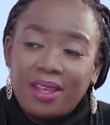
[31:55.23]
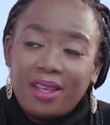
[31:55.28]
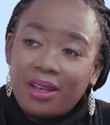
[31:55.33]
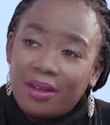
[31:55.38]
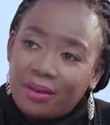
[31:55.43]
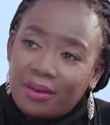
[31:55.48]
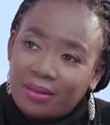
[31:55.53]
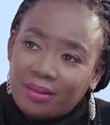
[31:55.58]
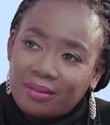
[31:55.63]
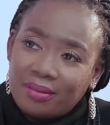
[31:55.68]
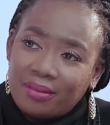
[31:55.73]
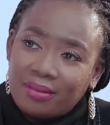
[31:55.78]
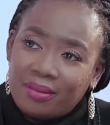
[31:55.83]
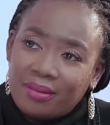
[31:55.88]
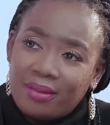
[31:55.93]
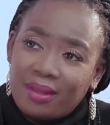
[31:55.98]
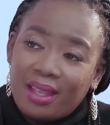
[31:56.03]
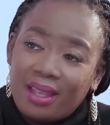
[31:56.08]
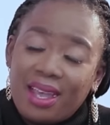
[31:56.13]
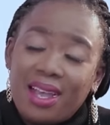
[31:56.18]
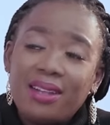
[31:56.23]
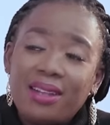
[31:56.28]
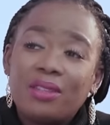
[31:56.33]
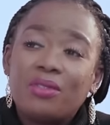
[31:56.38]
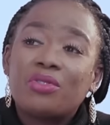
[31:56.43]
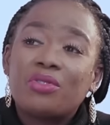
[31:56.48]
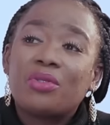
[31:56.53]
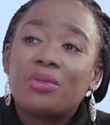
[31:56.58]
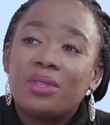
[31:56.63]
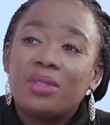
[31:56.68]
Girl, Kelly
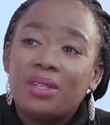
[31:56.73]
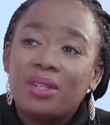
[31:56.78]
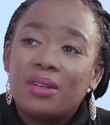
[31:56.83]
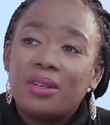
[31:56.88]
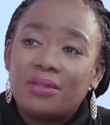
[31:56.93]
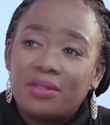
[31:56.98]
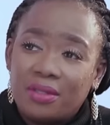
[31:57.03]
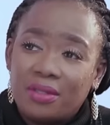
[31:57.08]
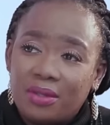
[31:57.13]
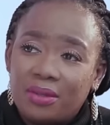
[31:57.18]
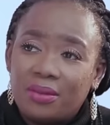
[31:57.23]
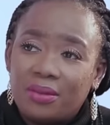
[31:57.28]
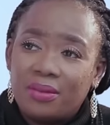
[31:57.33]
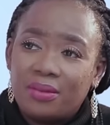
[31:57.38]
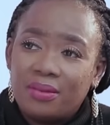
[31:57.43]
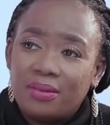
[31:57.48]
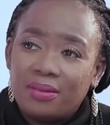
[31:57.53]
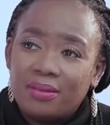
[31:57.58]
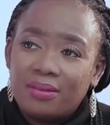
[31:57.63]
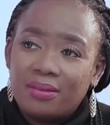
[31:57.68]
truly loves you.